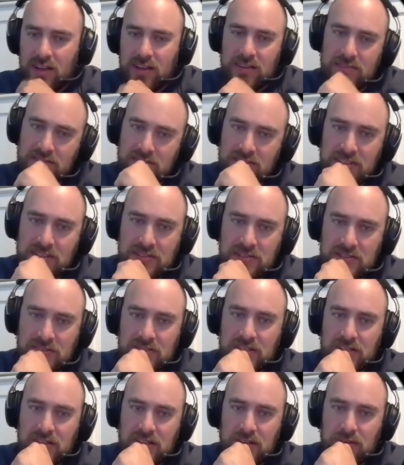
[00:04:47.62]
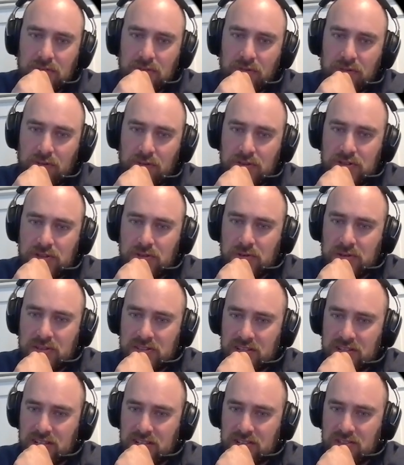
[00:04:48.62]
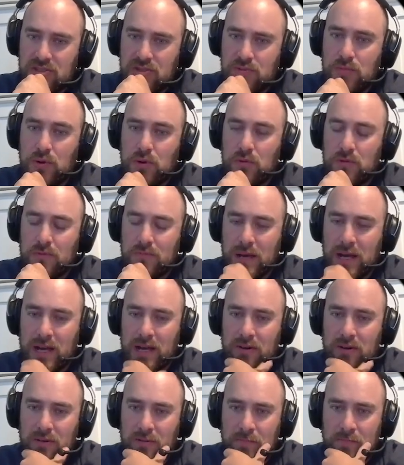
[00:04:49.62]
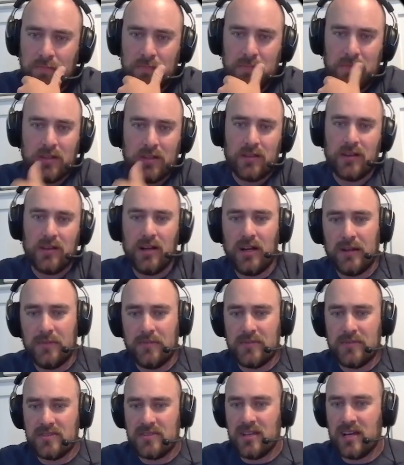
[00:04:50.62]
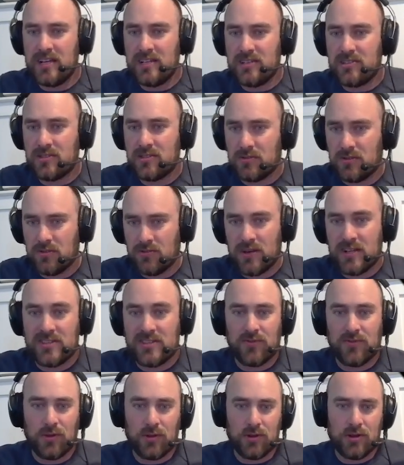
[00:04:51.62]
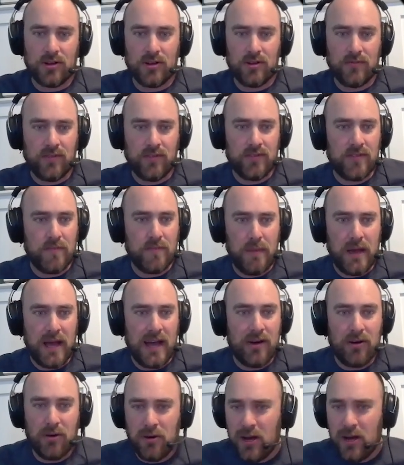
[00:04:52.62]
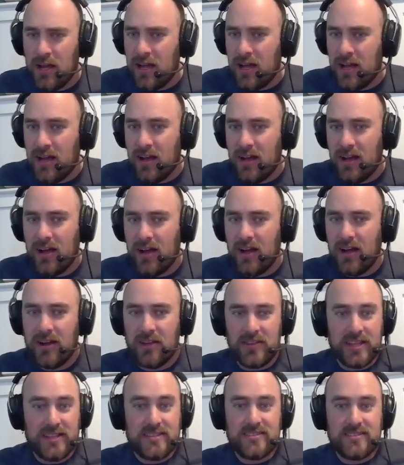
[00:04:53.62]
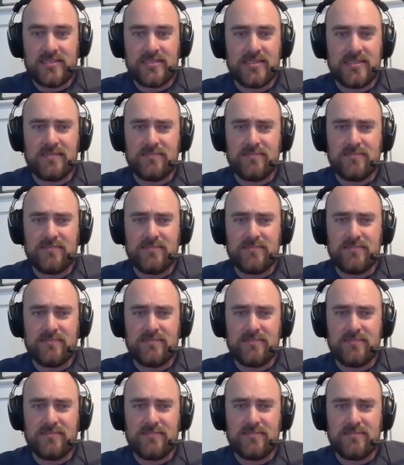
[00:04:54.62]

is this is uh, referred to as a spoon bow. Uh, this nice, graceful curve at the bow. Uh, that's